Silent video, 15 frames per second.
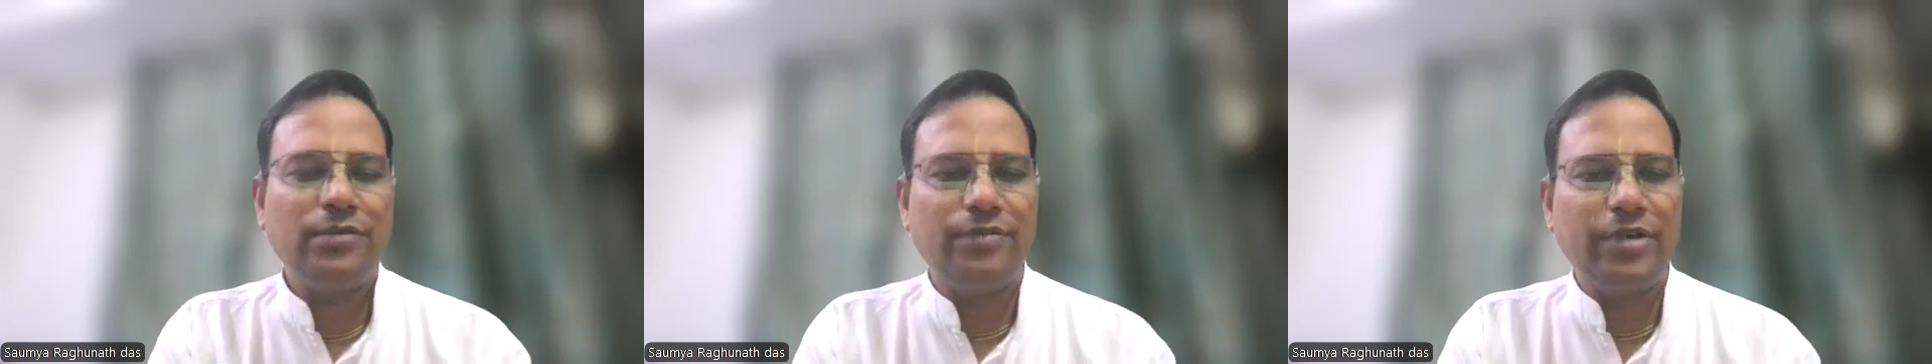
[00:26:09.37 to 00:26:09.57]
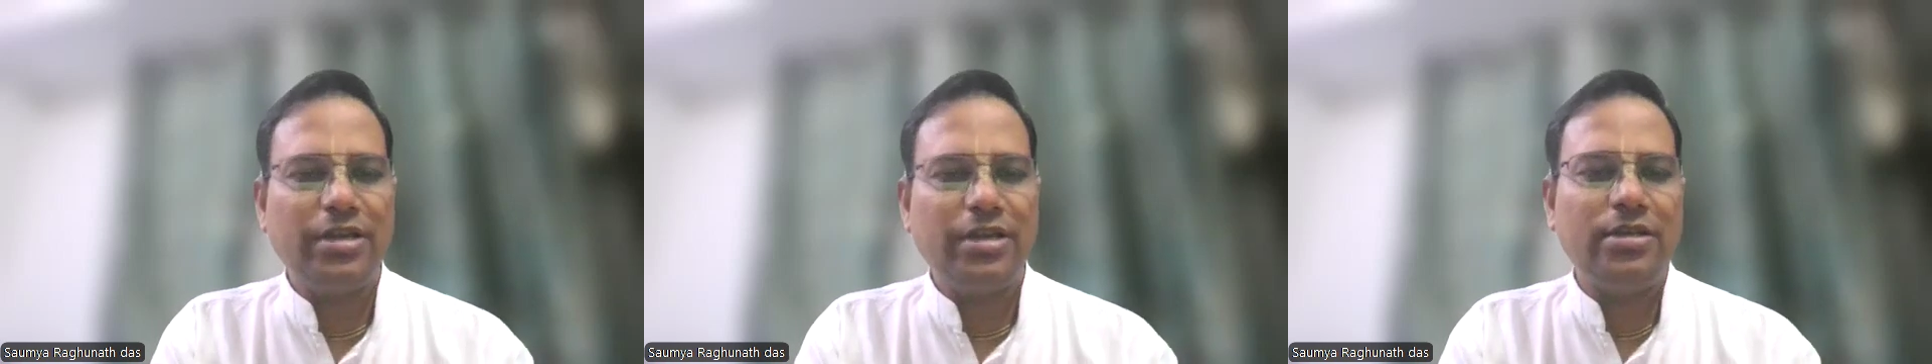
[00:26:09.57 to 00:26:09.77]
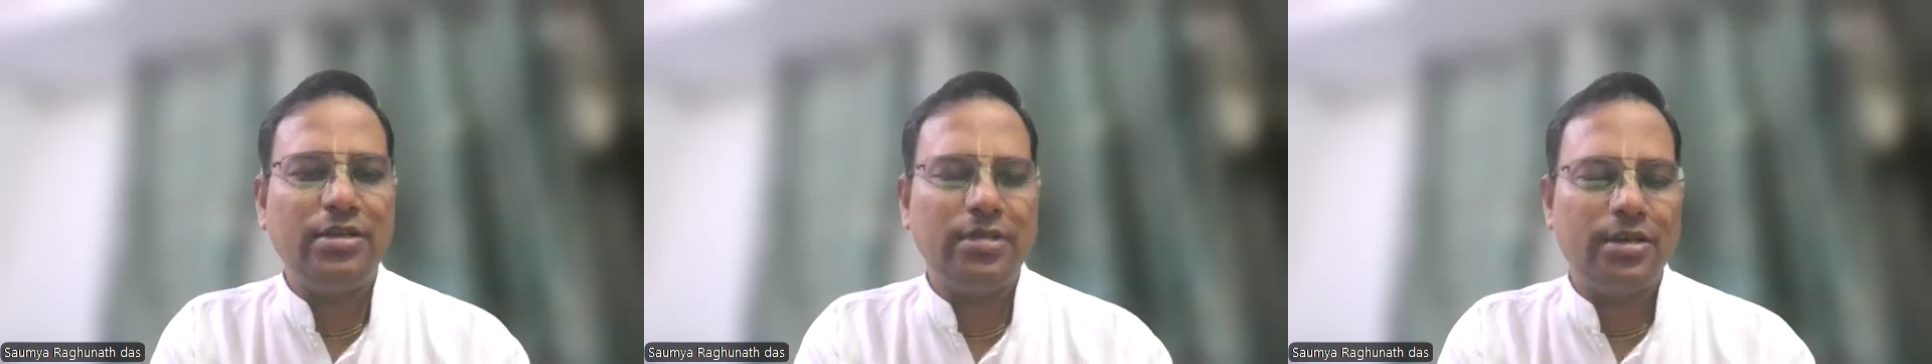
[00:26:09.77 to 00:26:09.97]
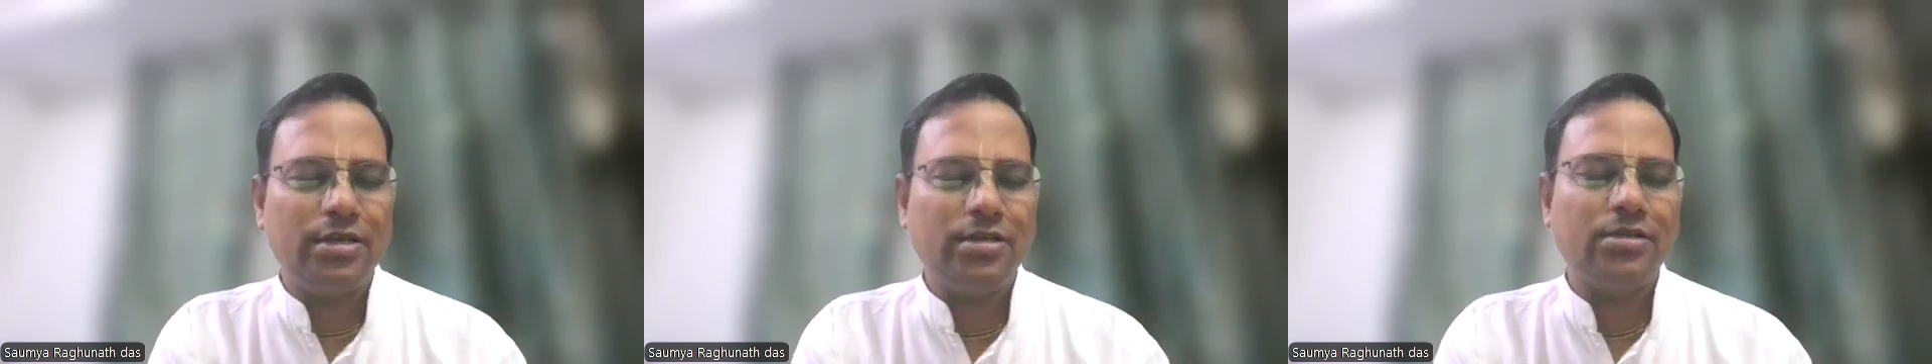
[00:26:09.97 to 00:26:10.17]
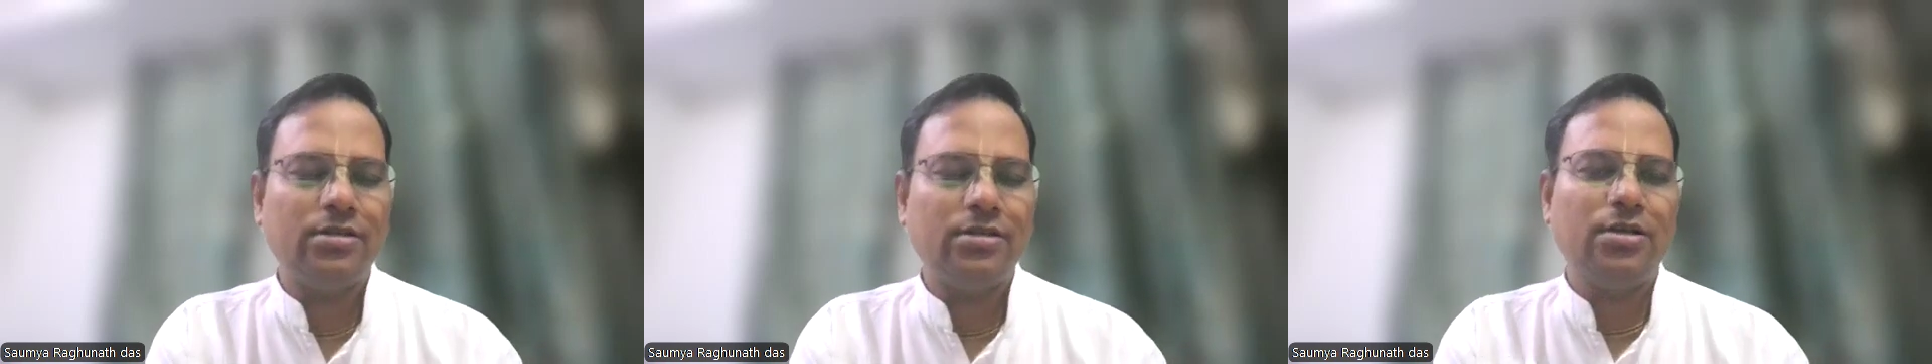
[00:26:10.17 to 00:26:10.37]
when he
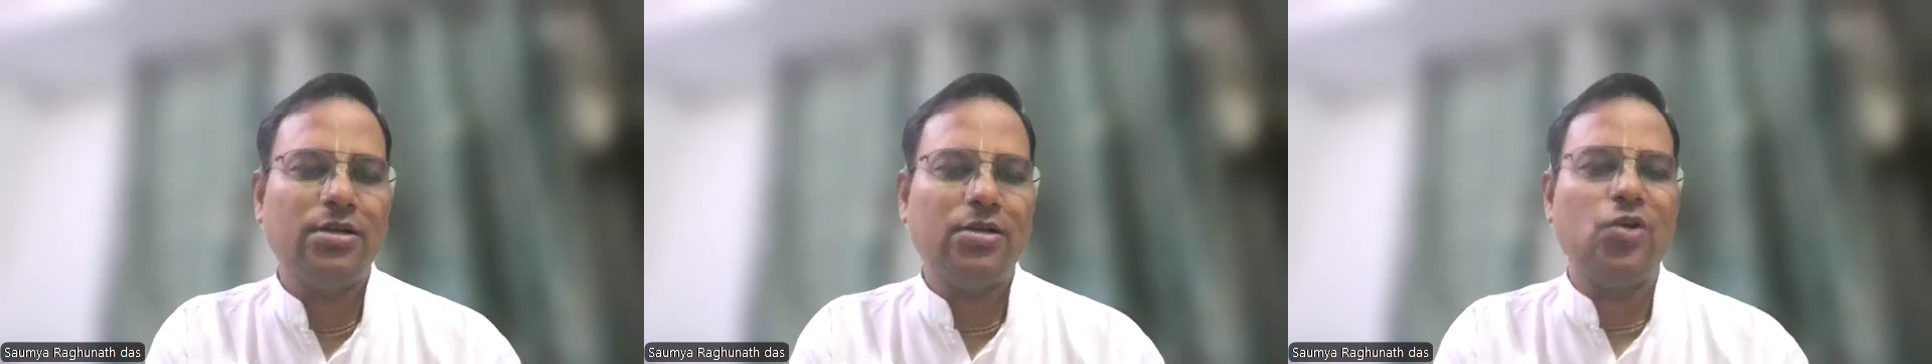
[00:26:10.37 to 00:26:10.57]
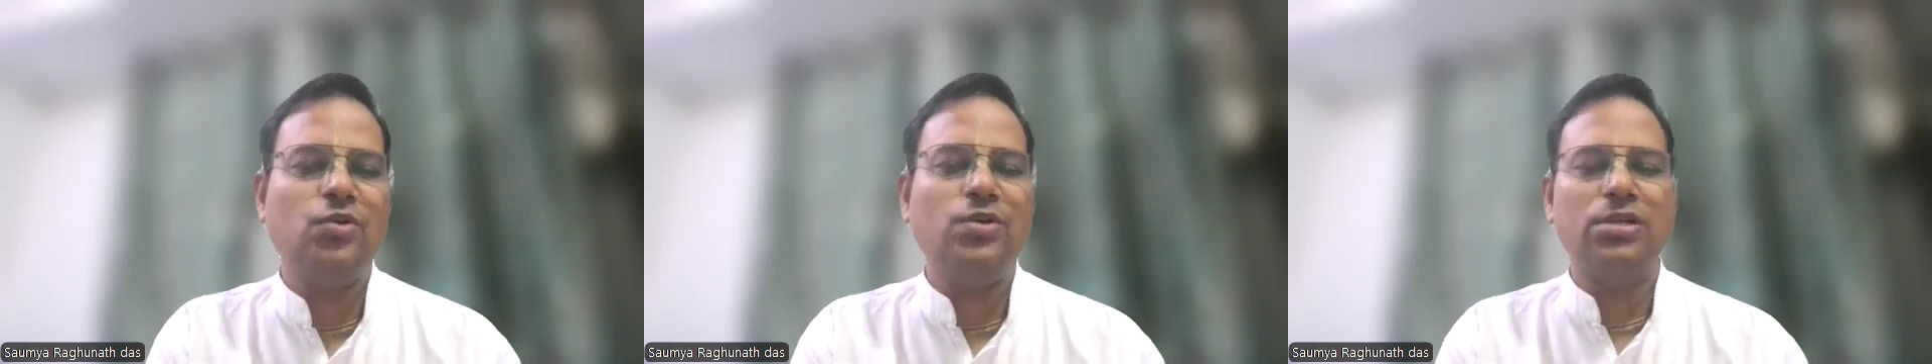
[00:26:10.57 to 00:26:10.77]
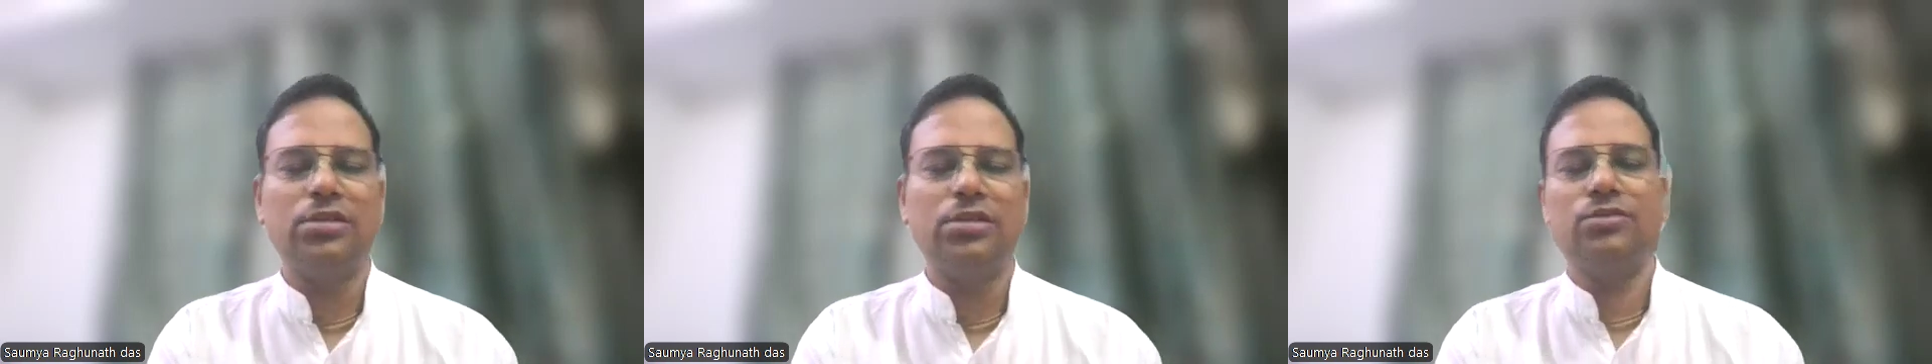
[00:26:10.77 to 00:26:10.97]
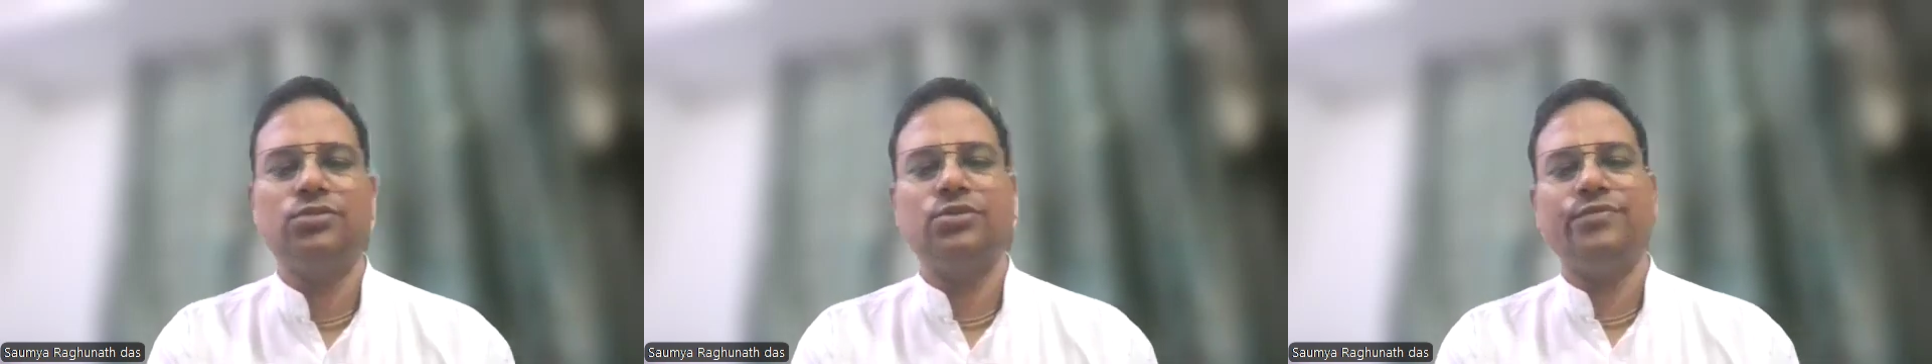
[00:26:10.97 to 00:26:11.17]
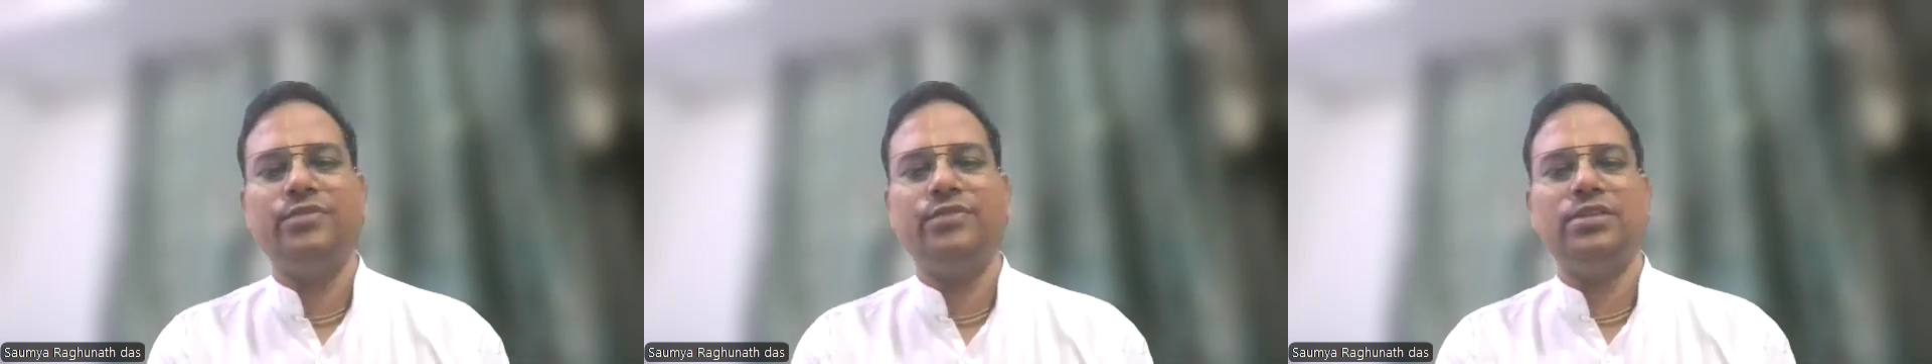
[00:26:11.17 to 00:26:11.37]
hears the counter
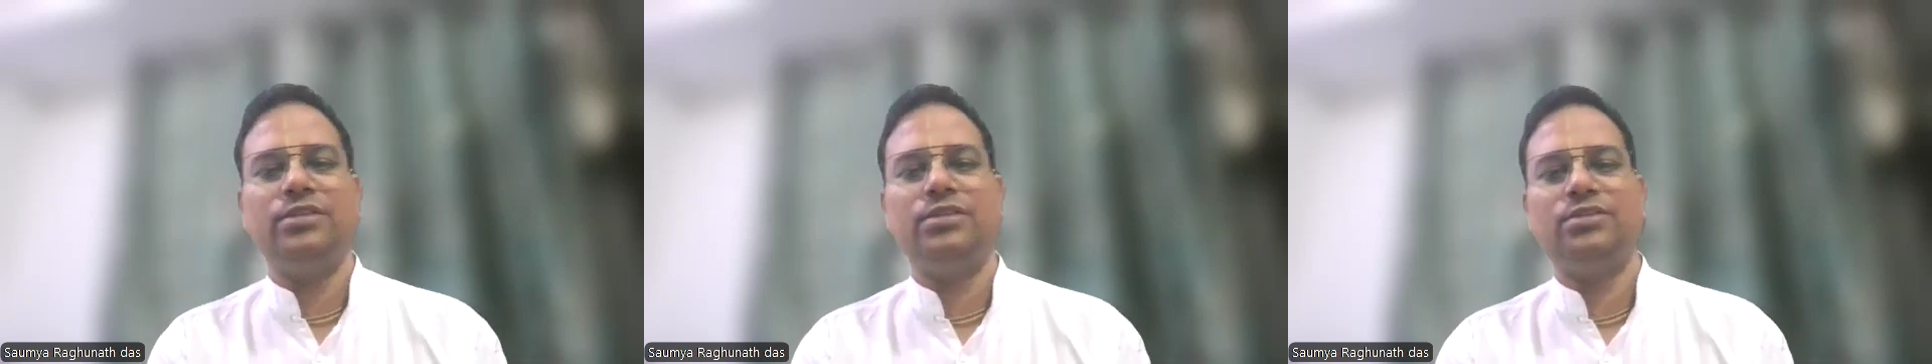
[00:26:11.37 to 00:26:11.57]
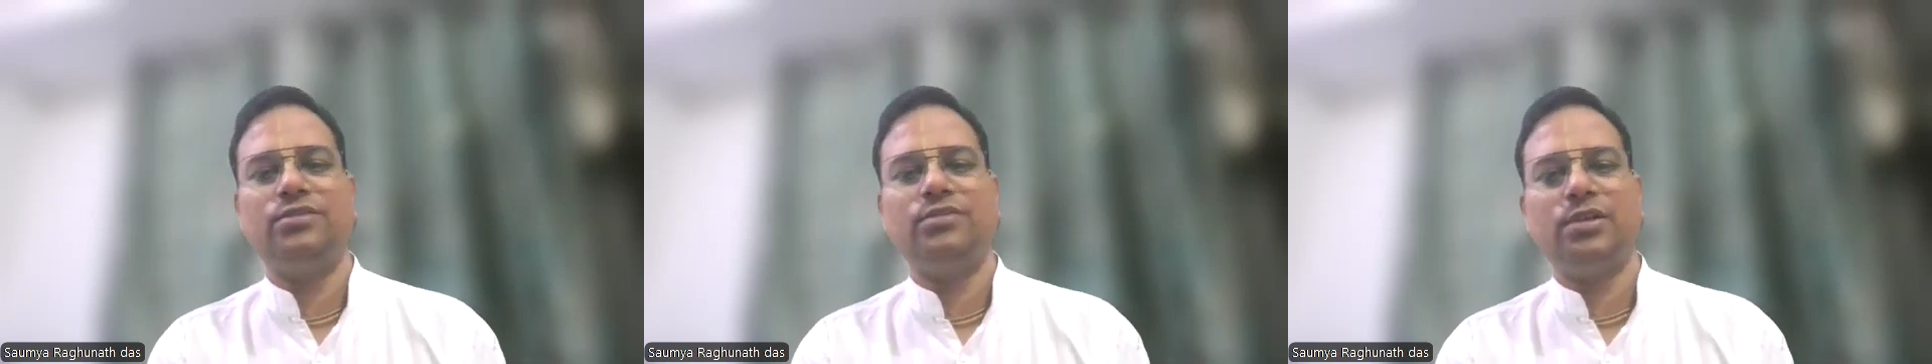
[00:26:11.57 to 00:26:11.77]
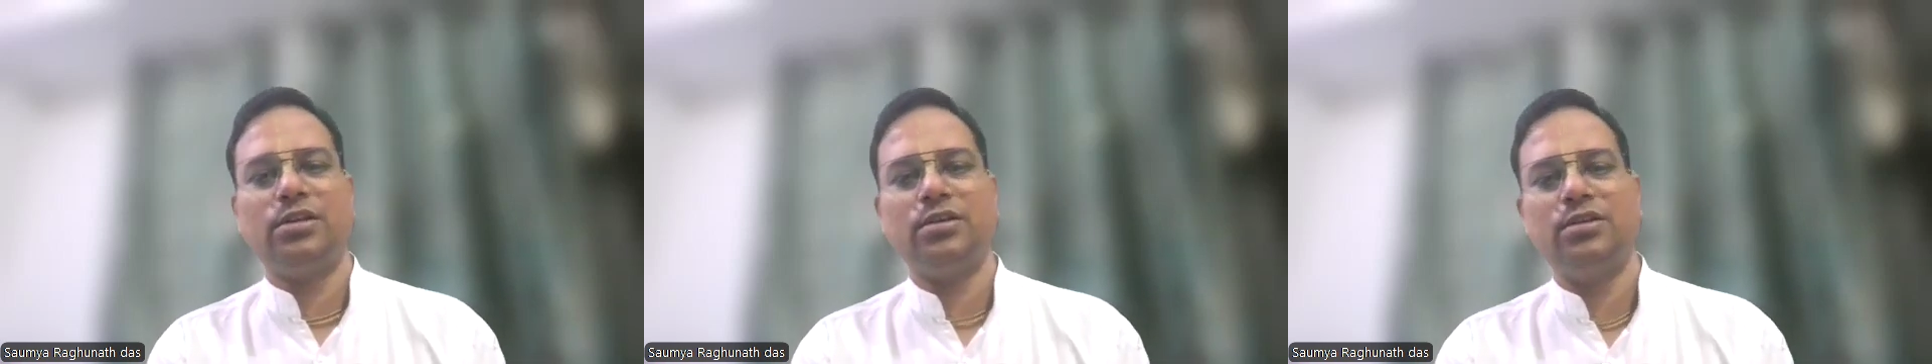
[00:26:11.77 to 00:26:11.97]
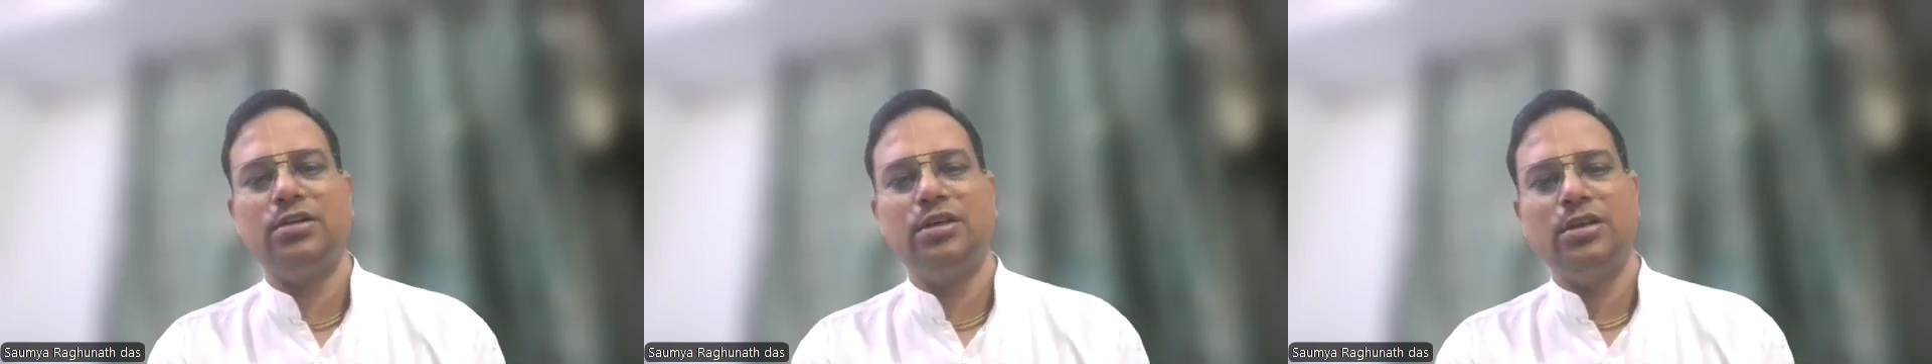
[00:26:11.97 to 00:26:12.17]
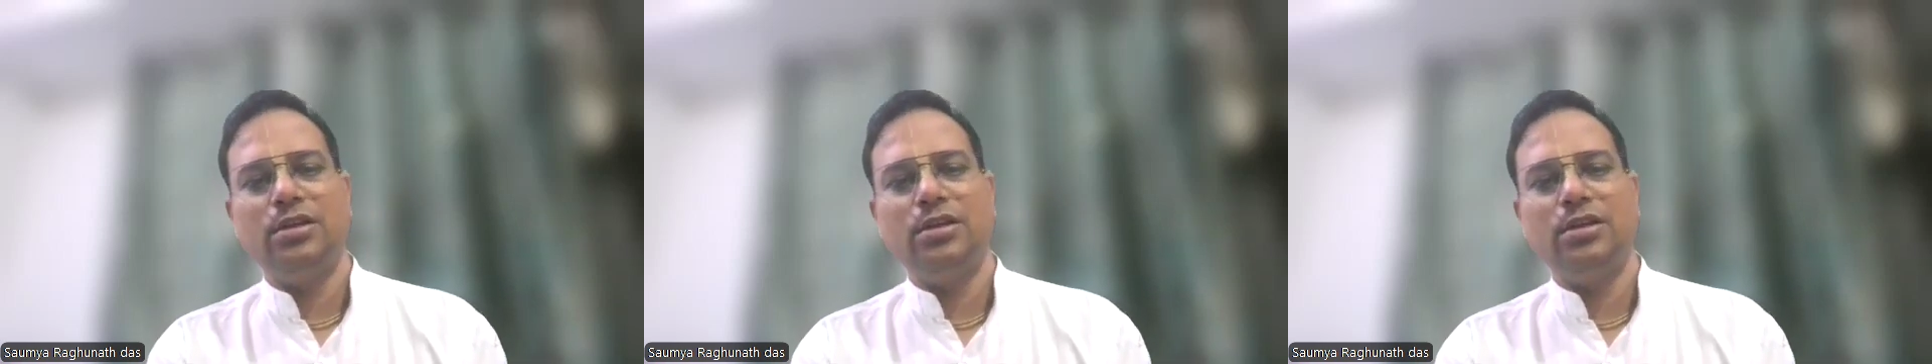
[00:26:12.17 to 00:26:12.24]
curse of Nandishwara,